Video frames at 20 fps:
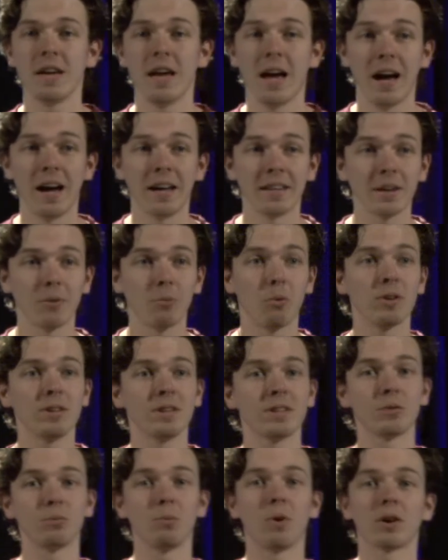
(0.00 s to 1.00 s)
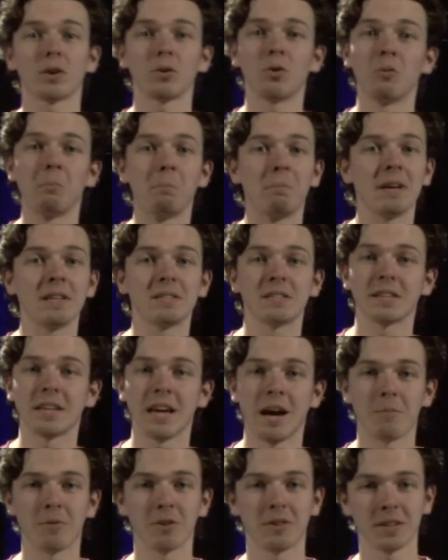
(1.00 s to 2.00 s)
And I want you to work on basic
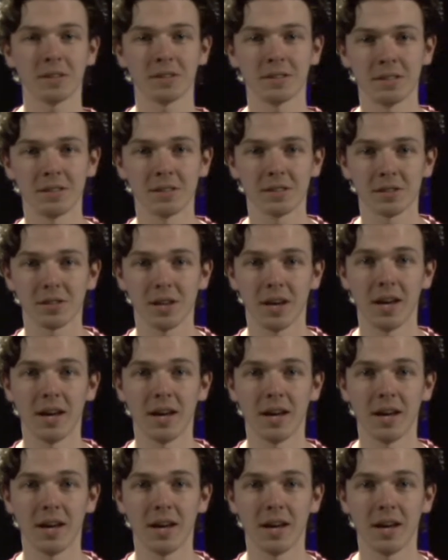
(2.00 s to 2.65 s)
camera techniques